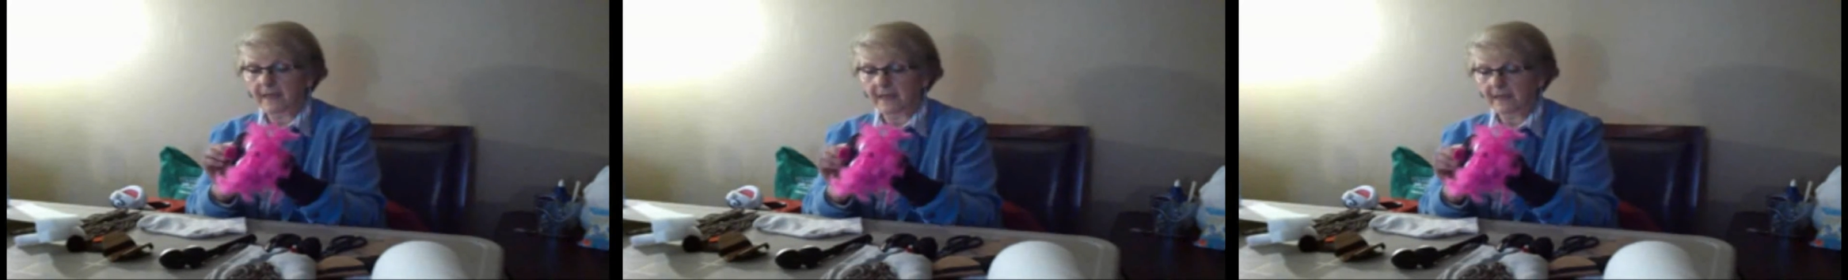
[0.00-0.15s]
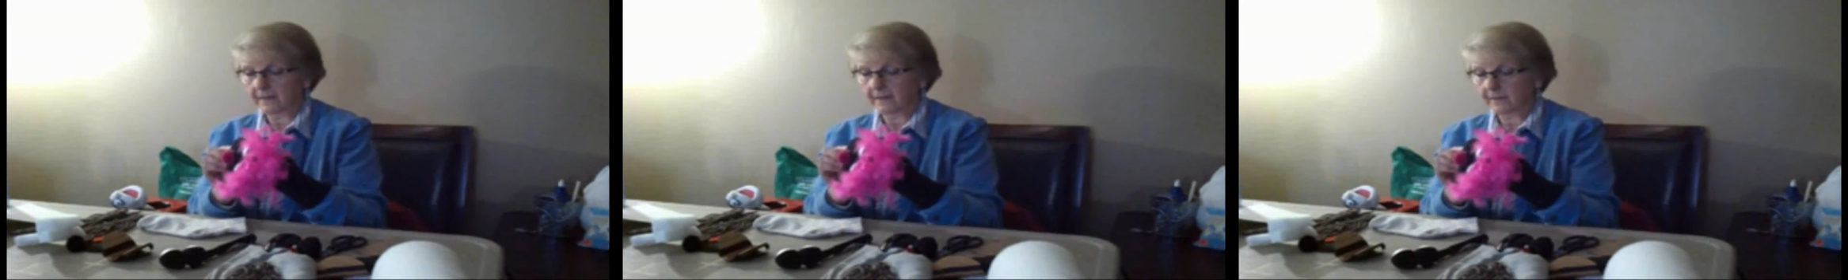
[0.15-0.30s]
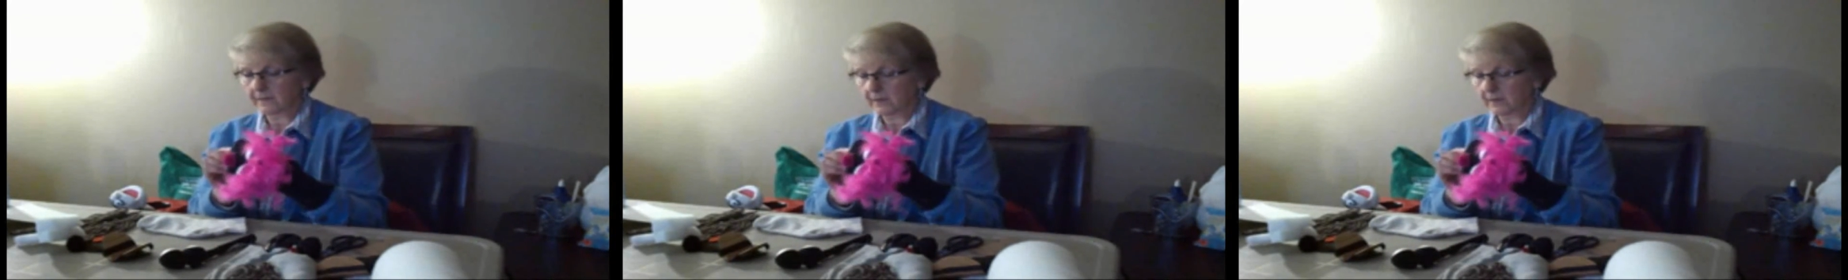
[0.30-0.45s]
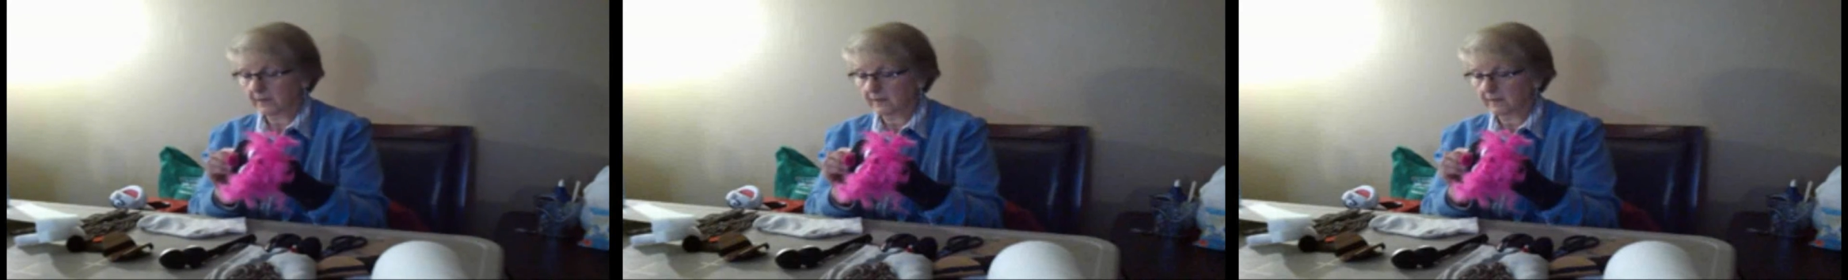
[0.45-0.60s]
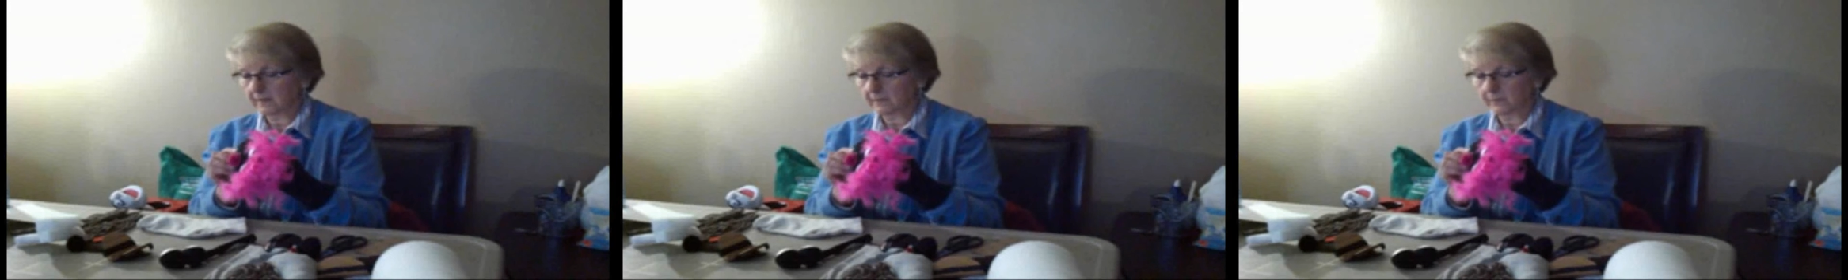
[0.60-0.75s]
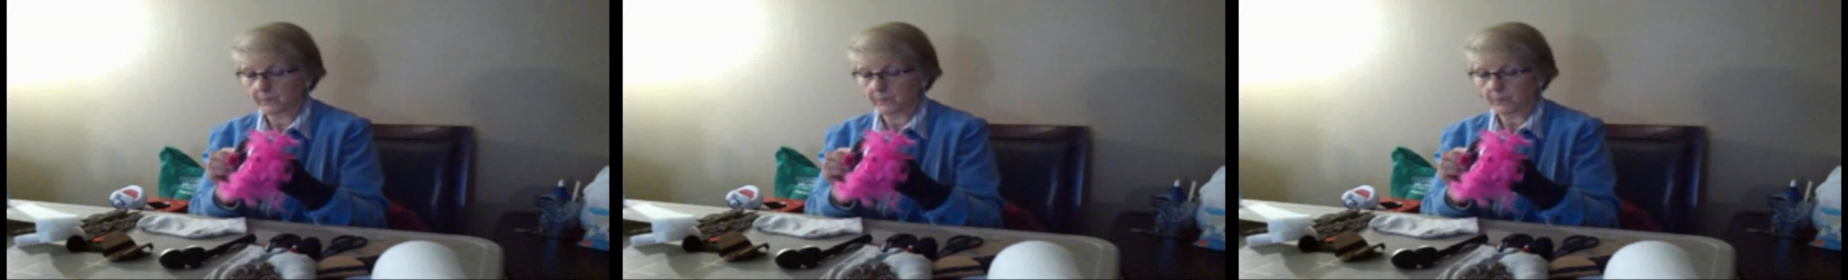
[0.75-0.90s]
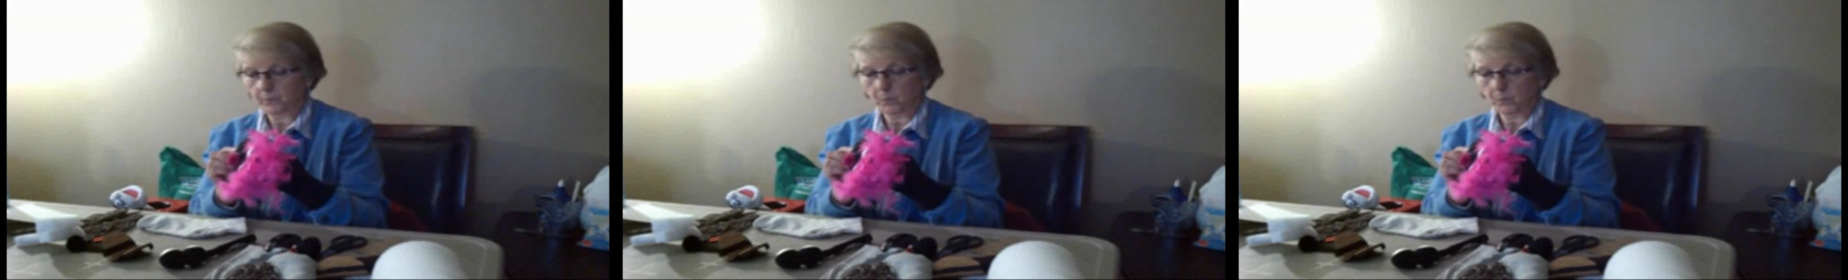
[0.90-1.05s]
and
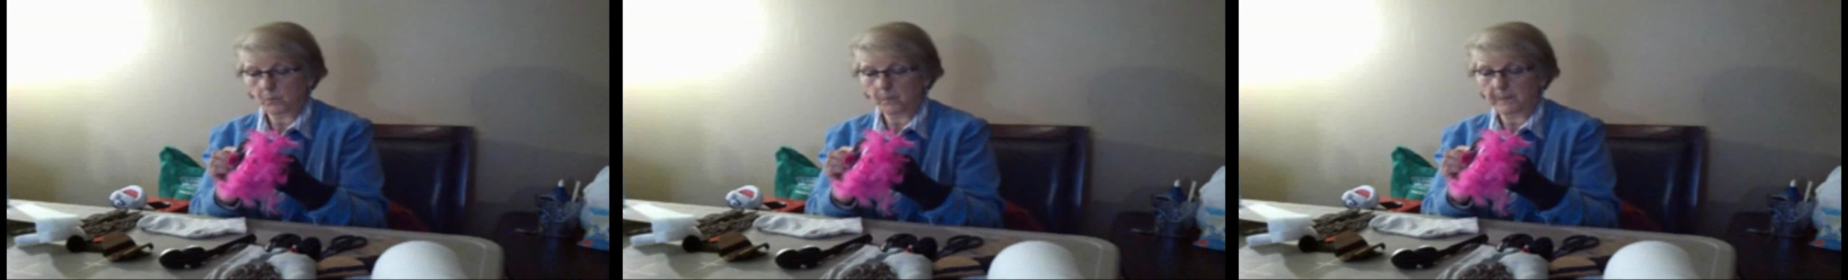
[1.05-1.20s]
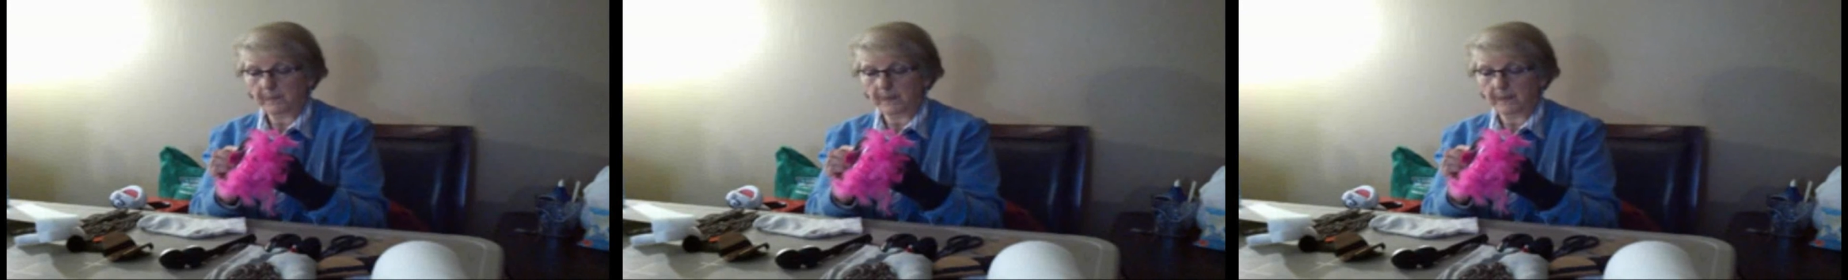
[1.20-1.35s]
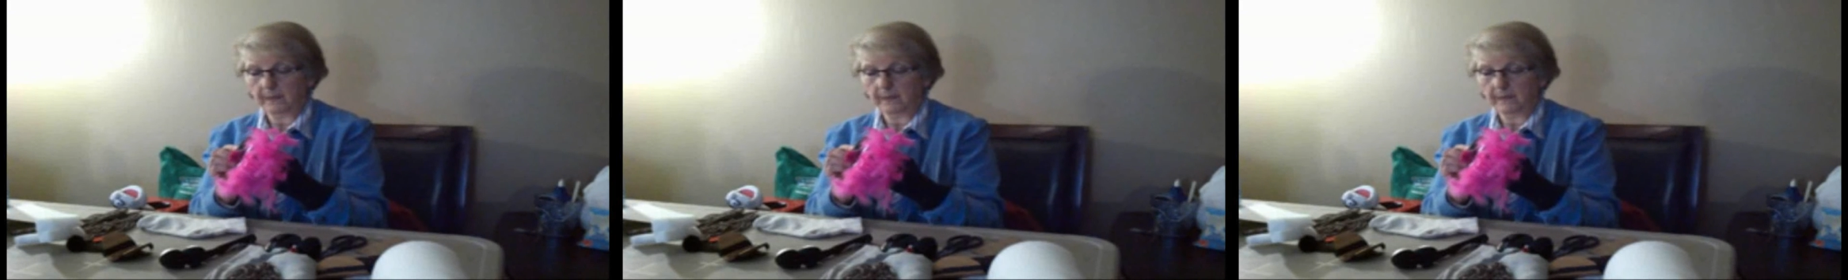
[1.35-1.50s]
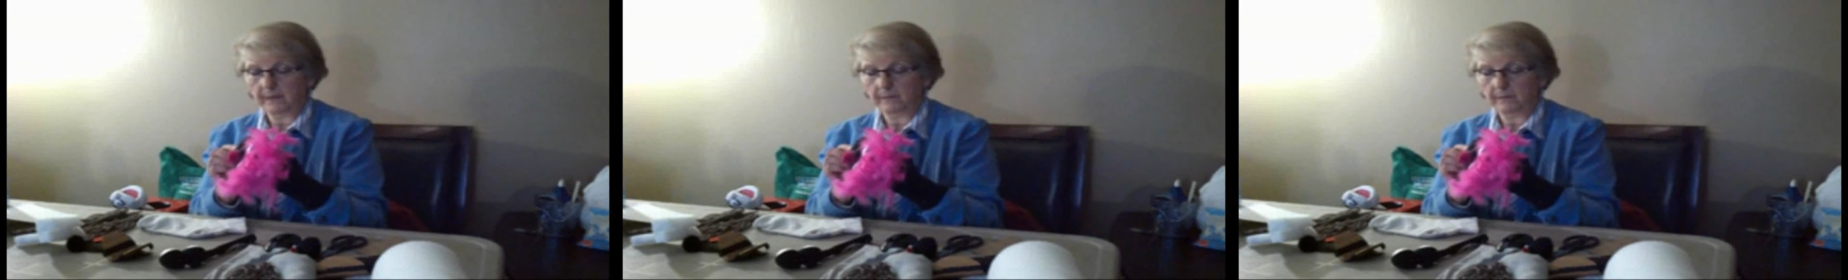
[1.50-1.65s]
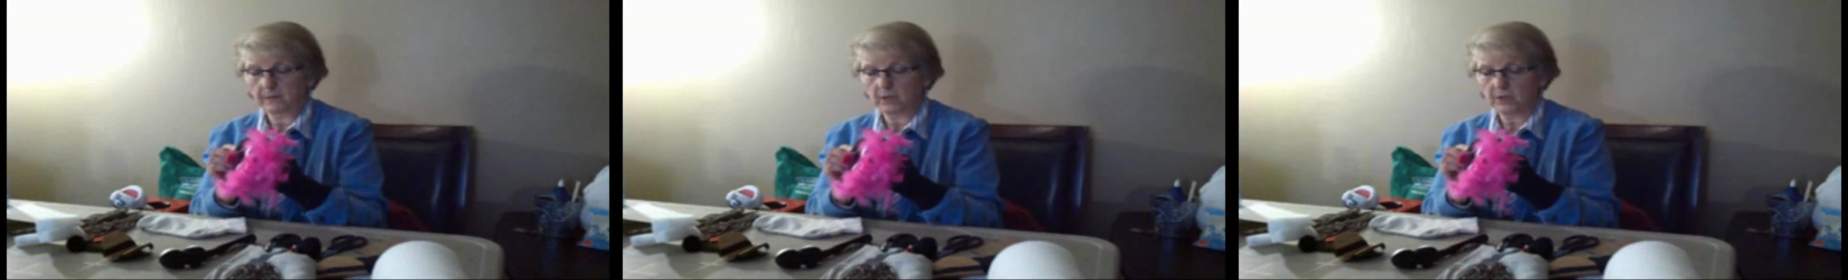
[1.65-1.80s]
I'm